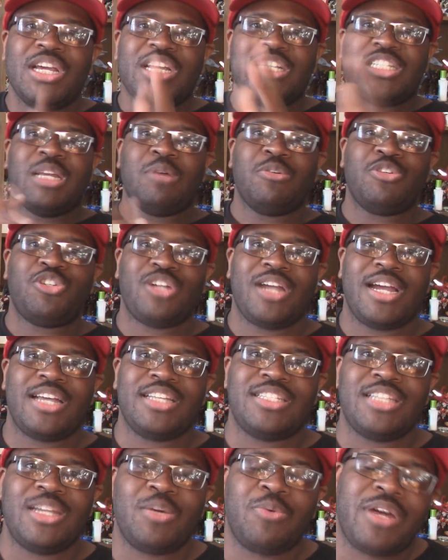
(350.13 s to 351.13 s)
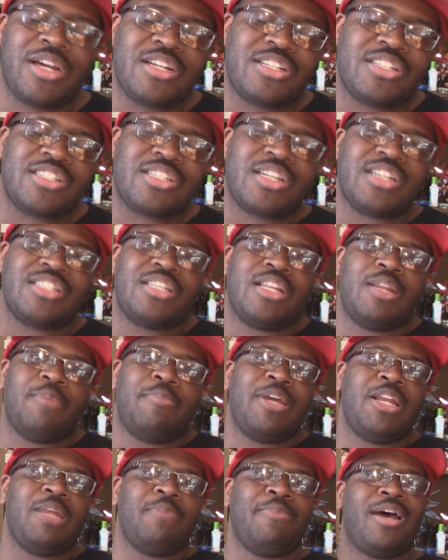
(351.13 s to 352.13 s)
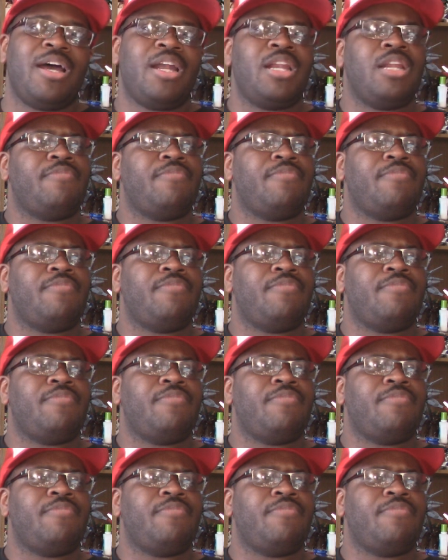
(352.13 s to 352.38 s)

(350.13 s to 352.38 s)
Tell me what you guys think. We going to discuss and debate about it.